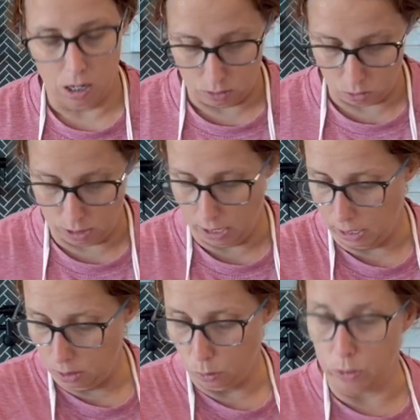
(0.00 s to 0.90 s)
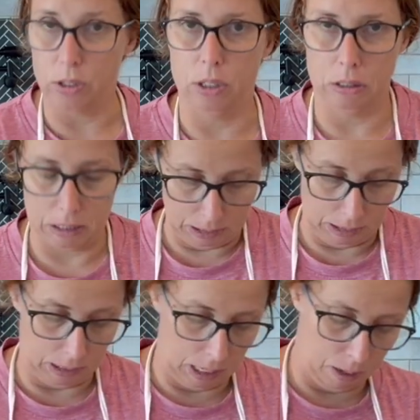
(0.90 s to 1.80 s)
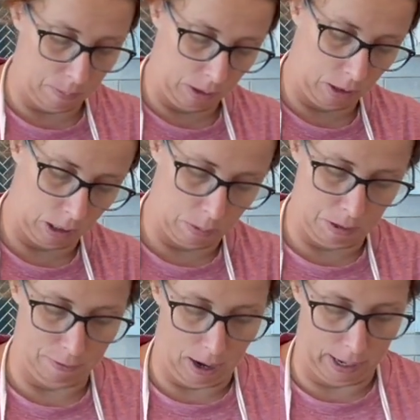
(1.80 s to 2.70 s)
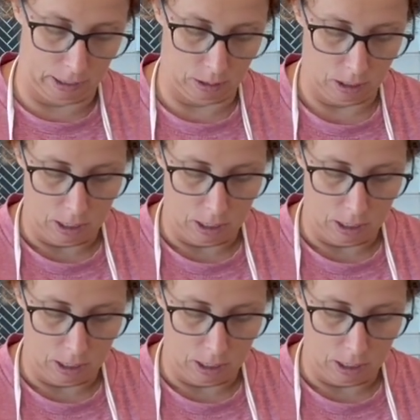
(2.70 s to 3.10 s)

It's okay, we're still gonna eat them. They're gonna be fine.